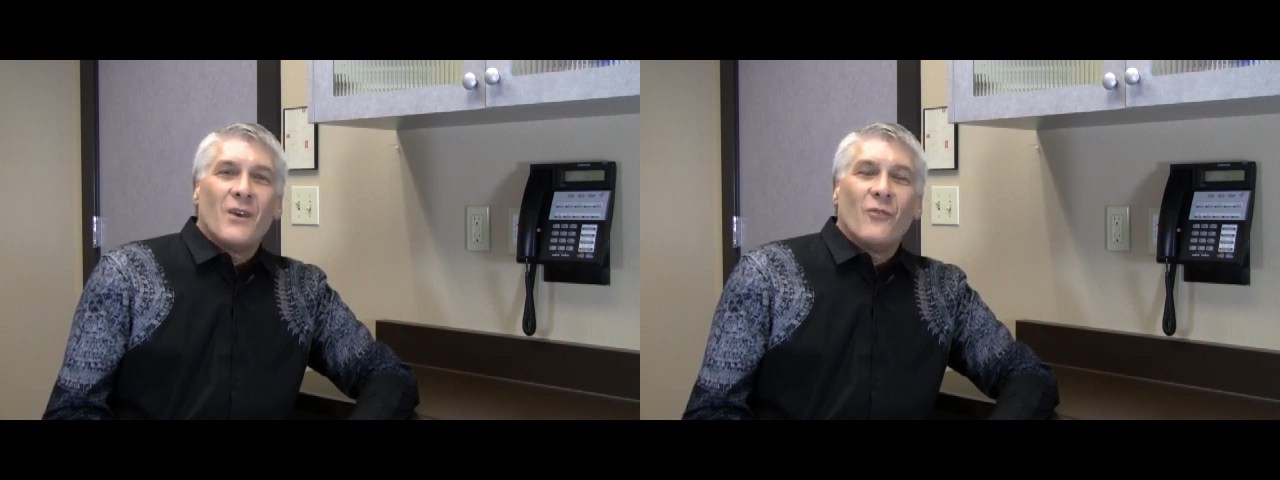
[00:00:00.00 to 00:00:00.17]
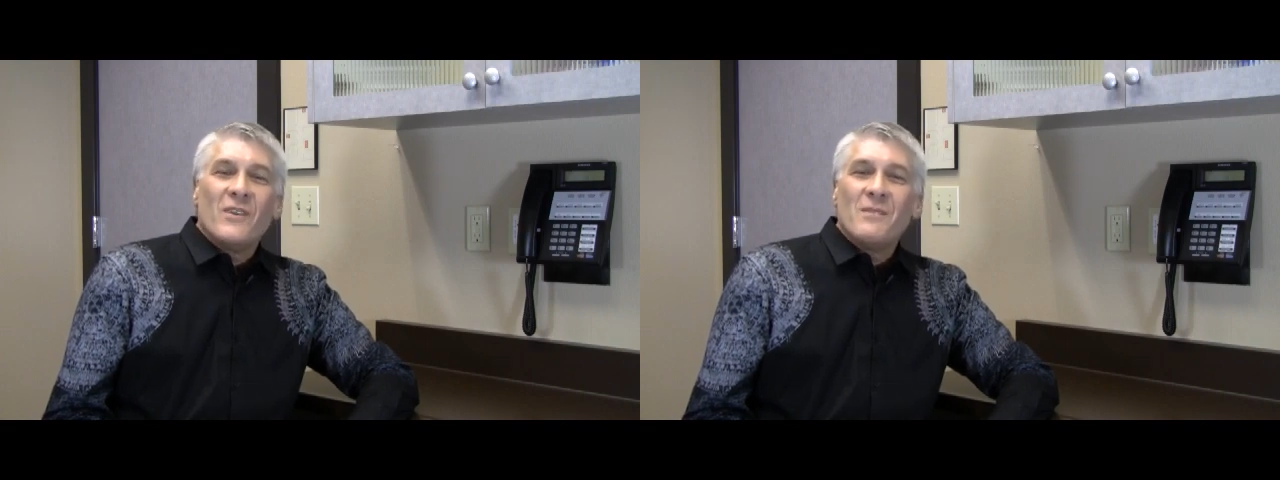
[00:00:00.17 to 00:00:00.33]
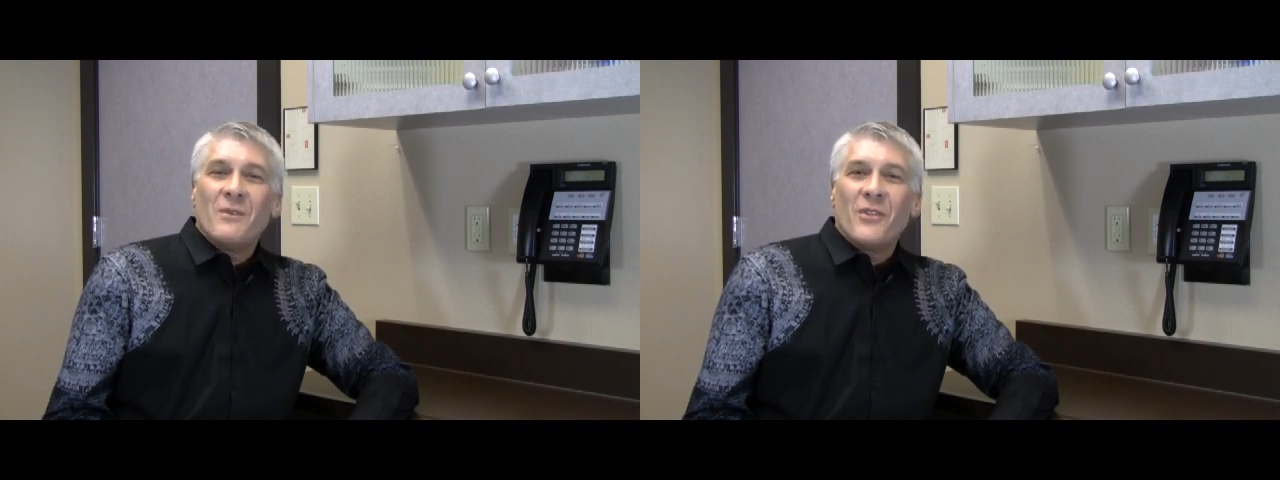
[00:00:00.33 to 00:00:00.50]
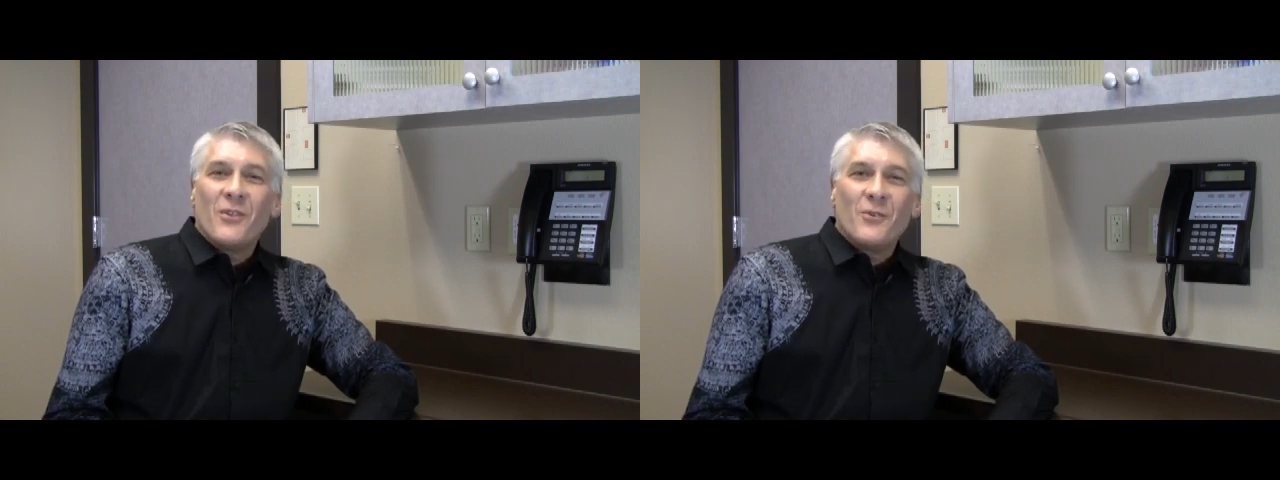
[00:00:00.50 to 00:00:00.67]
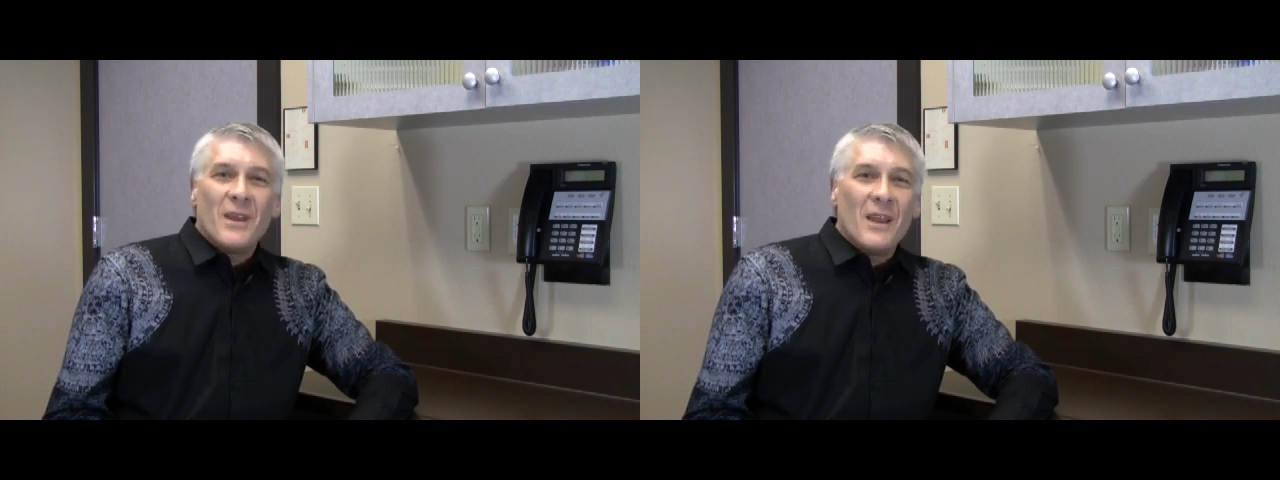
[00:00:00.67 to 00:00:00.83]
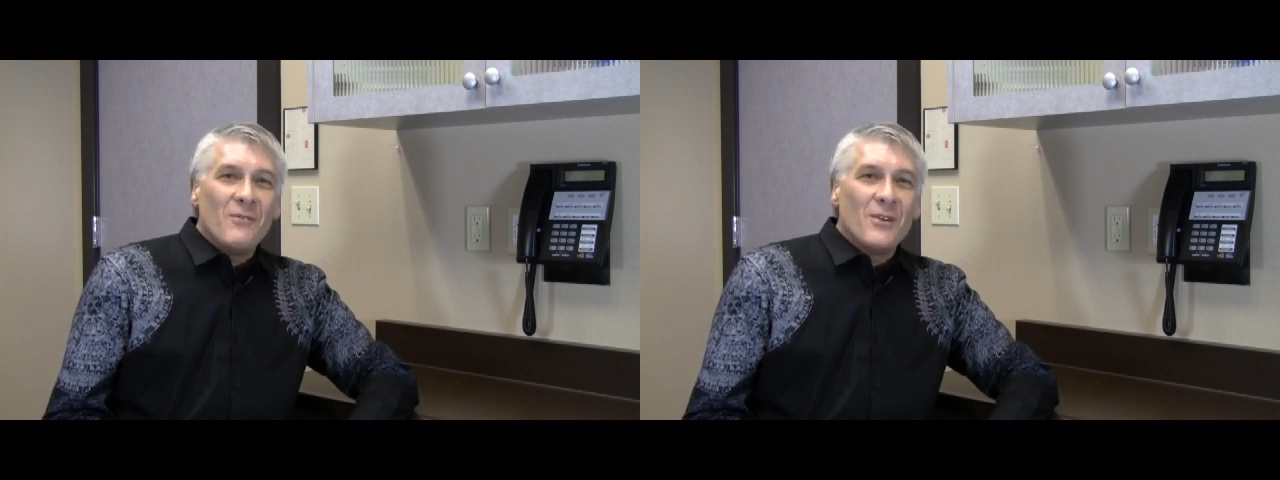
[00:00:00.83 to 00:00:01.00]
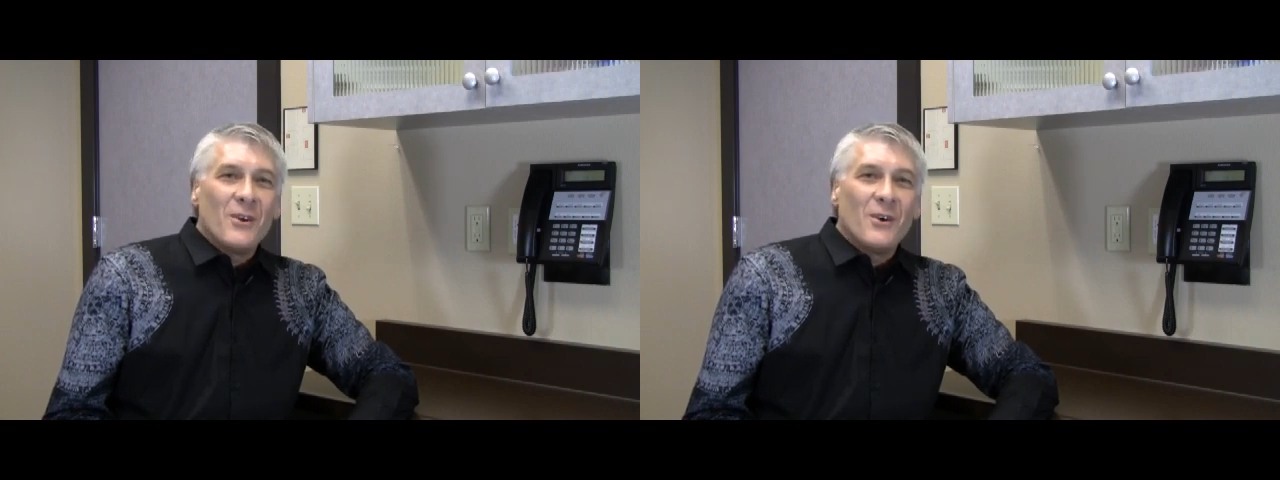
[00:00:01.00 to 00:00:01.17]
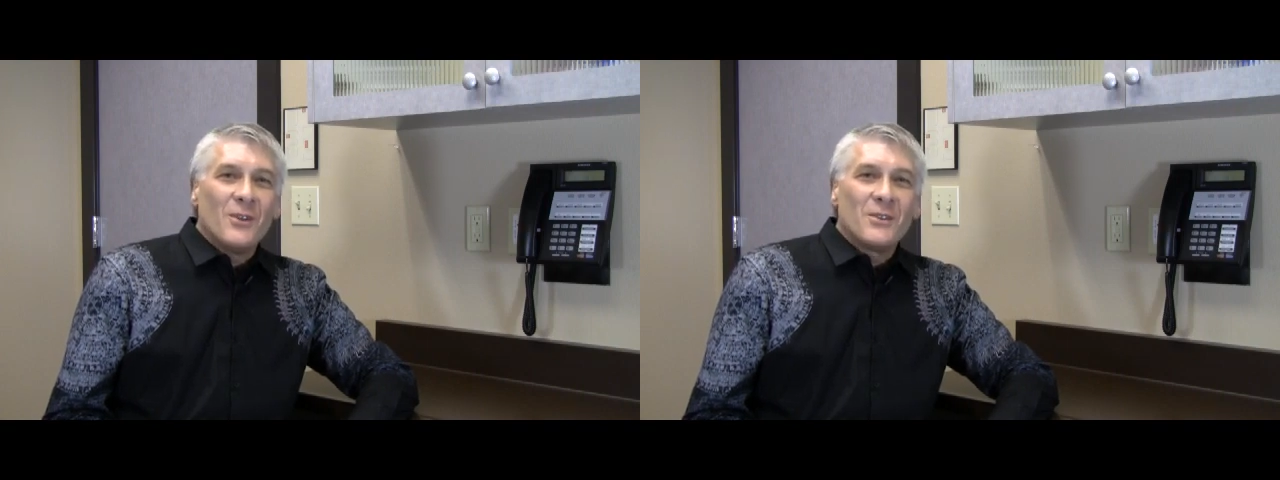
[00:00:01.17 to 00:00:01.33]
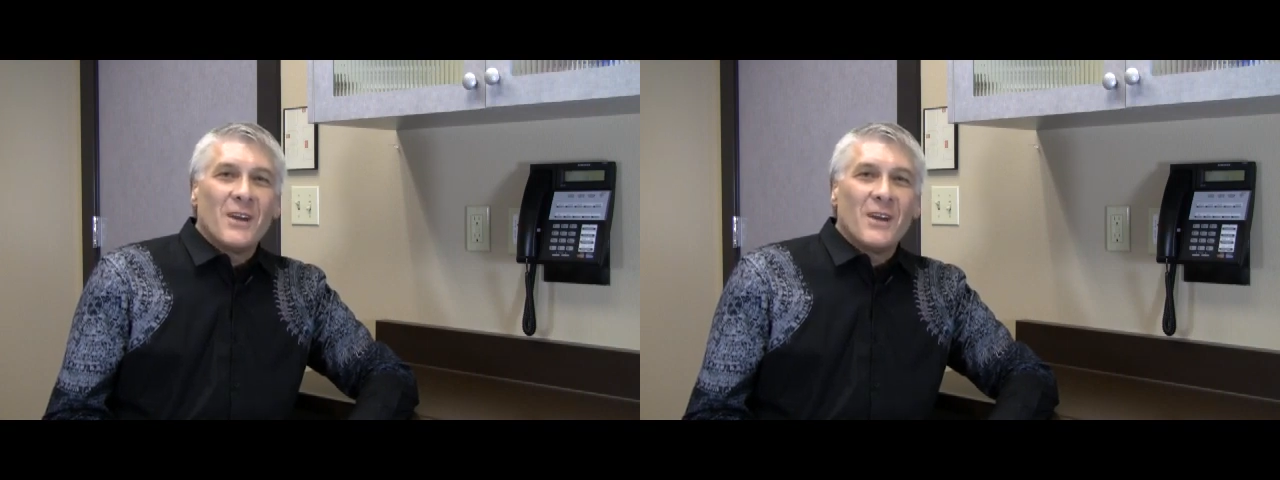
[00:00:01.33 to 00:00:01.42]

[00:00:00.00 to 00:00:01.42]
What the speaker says: We've been through every cold